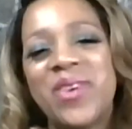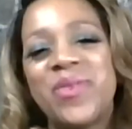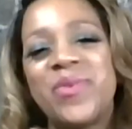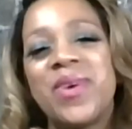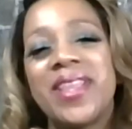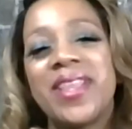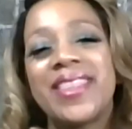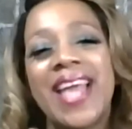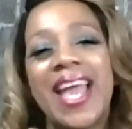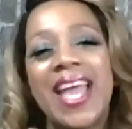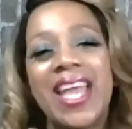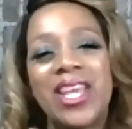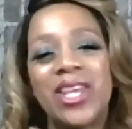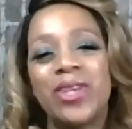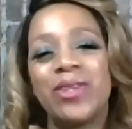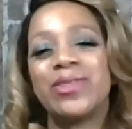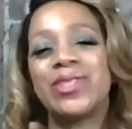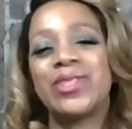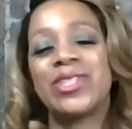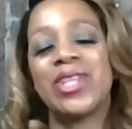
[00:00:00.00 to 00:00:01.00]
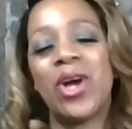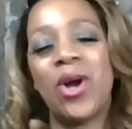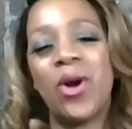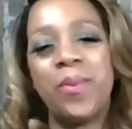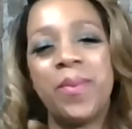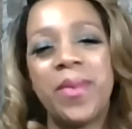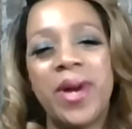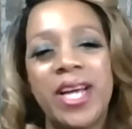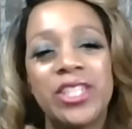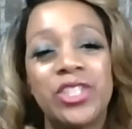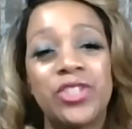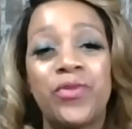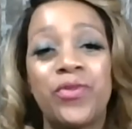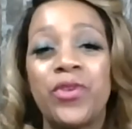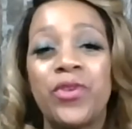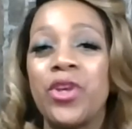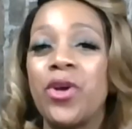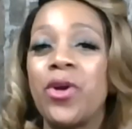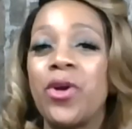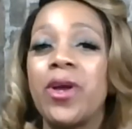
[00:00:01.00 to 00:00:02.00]
Well, thank you so much
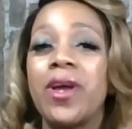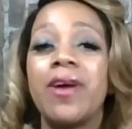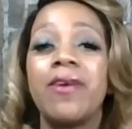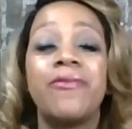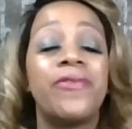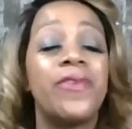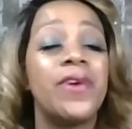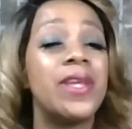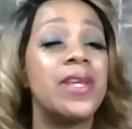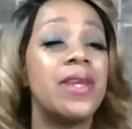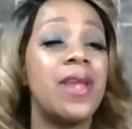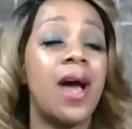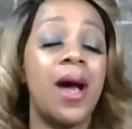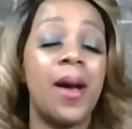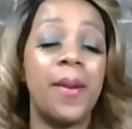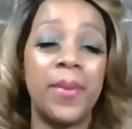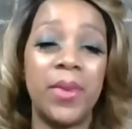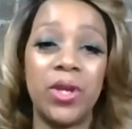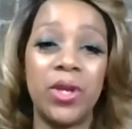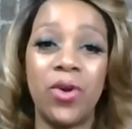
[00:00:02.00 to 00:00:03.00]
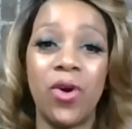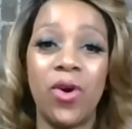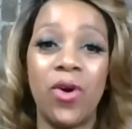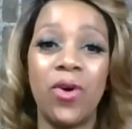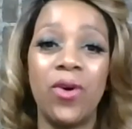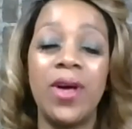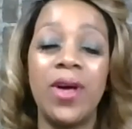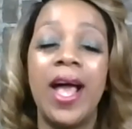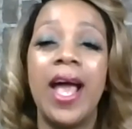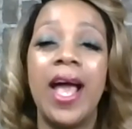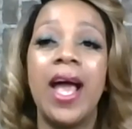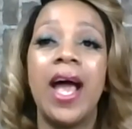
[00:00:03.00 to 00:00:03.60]
for your phenomenal